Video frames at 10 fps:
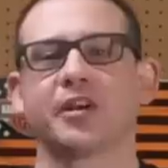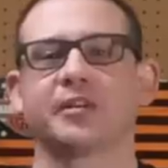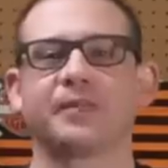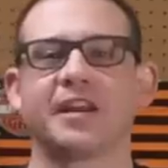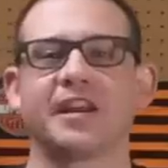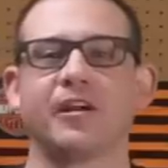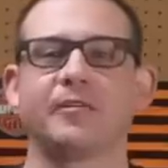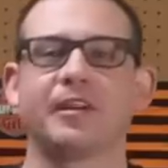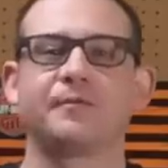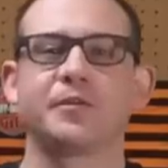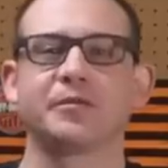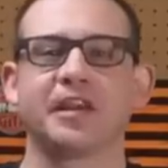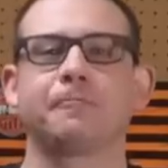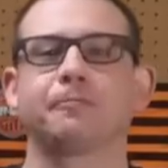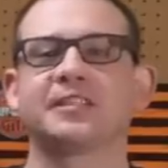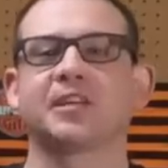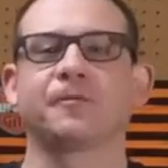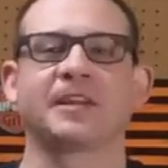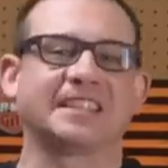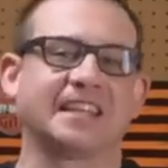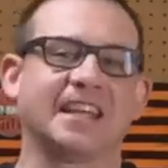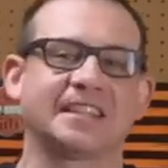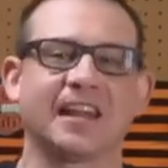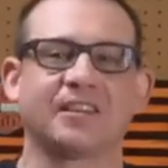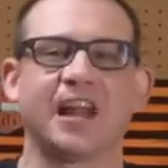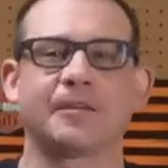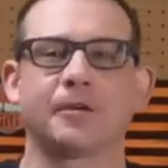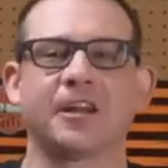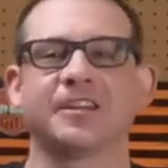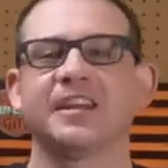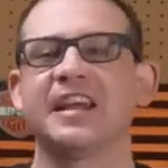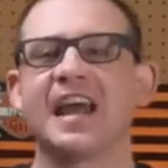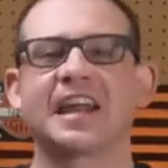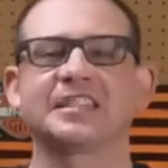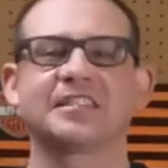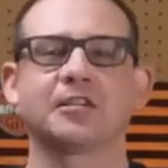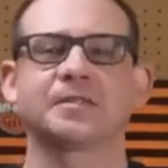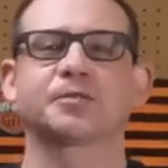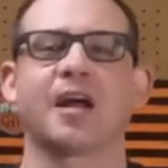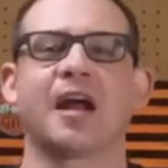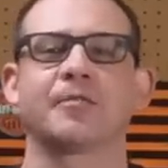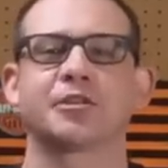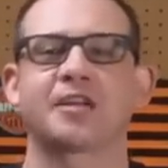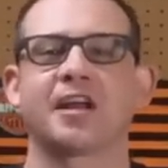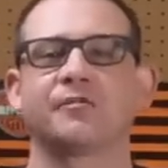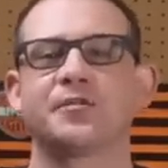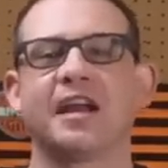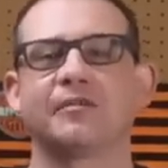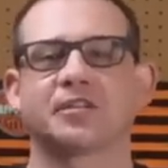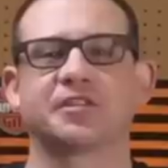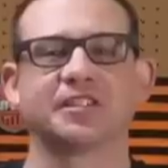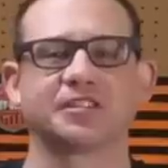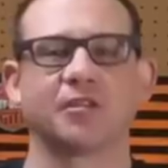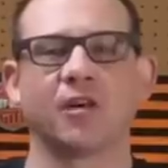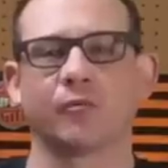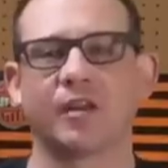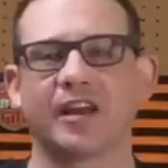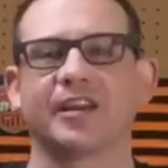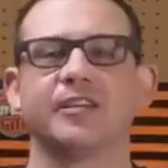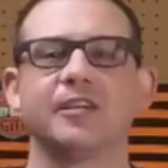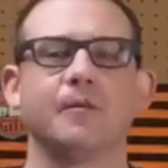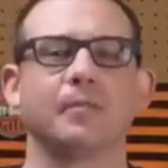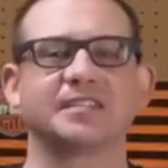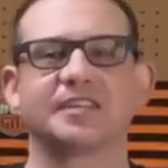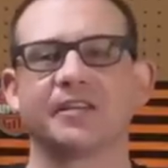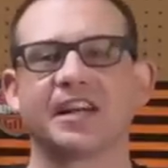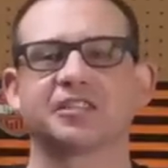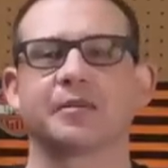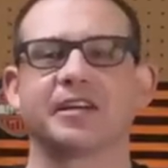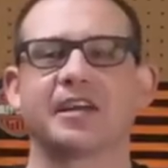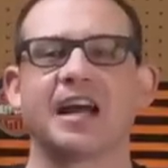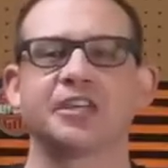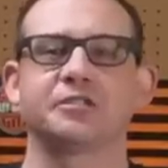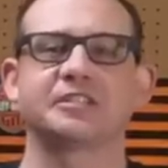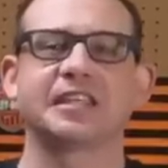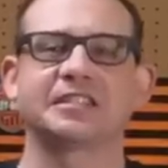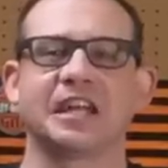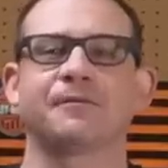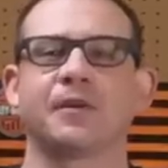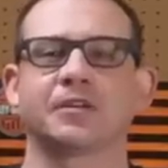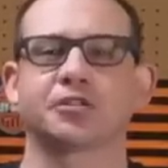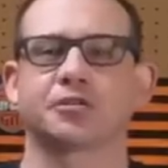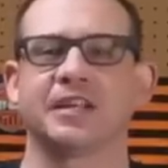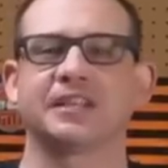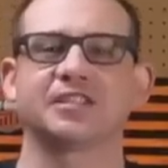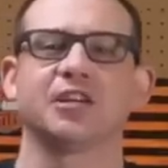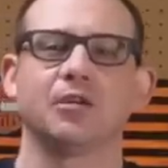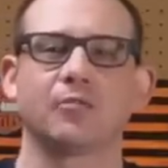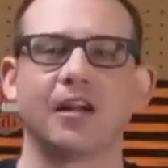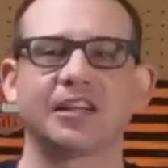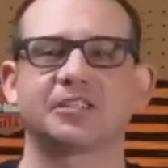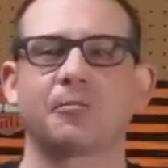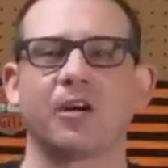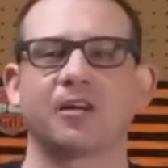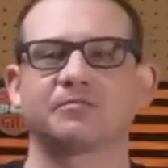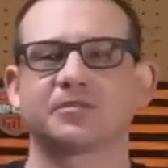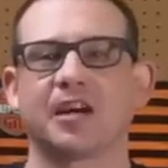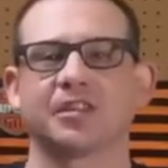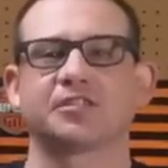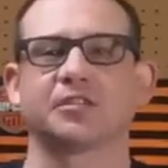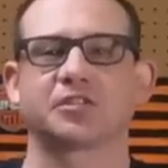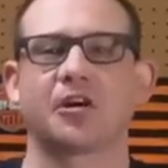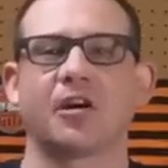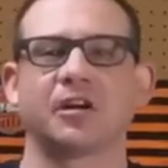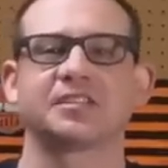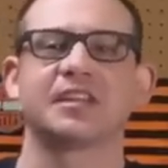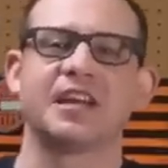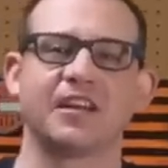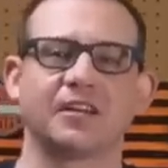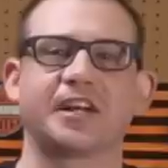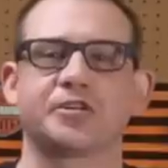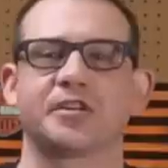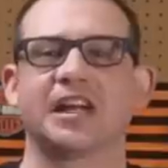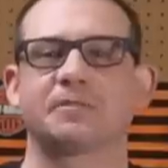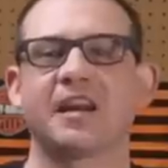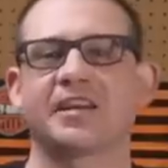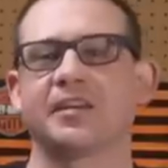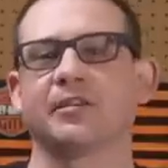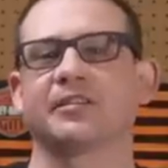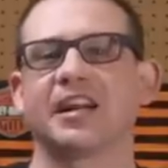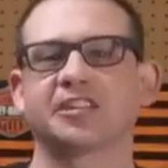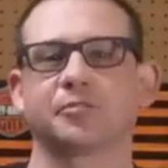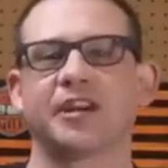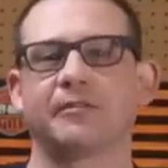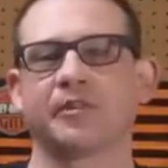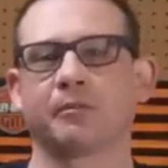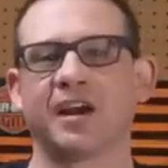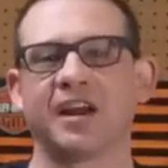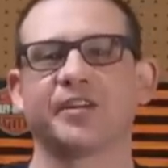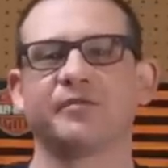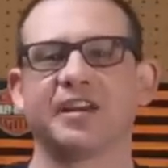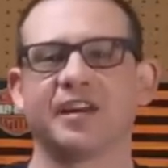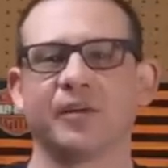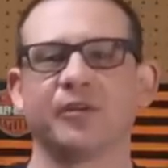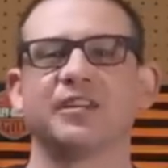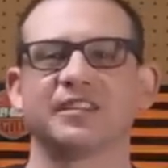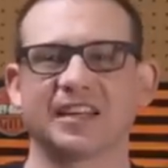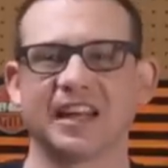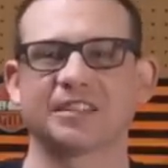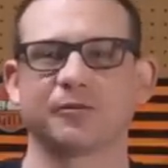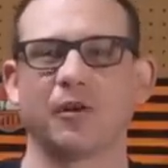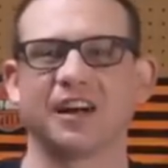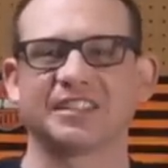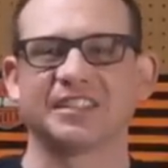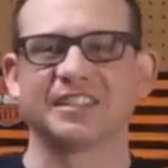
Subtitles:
the video, and if you did, please don't forget to hit that like button and consider subscribing to the channel if you haven't done so already. But until next week, guys, you stay safe on the streets, ride smart, dodge those cars, and I'll catch you guys back here next week with a brand new video. Thanks for watching.